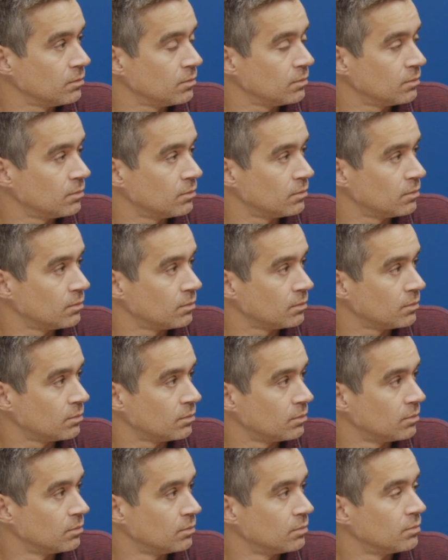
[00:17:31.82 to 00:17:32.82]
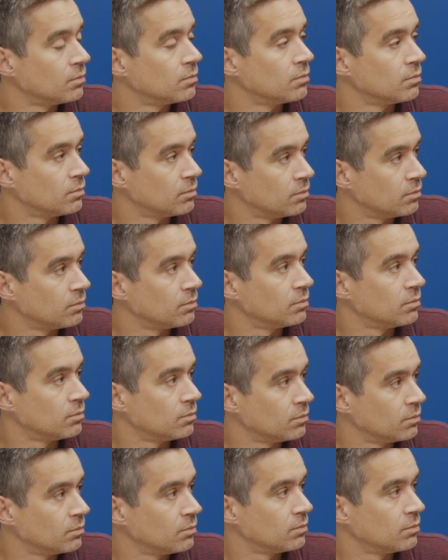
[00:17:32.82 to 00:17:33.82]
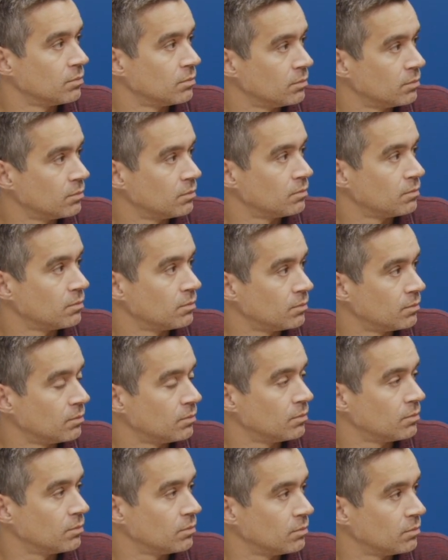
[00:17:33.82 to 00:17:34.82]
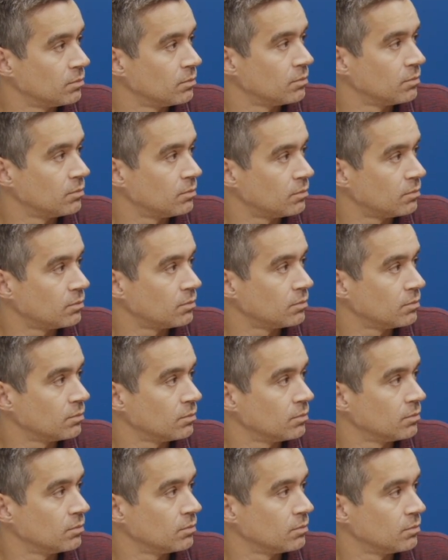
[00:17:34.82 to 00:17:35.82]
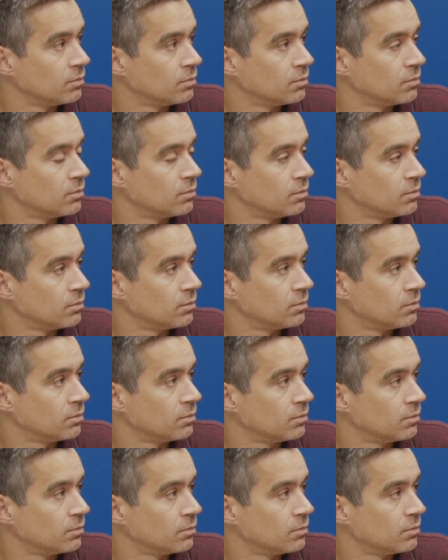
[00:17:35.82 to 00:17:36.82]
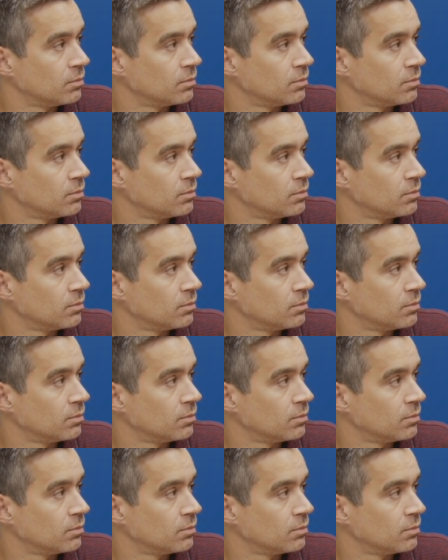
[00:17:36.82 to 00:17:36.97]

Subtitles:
This person isn't speaking.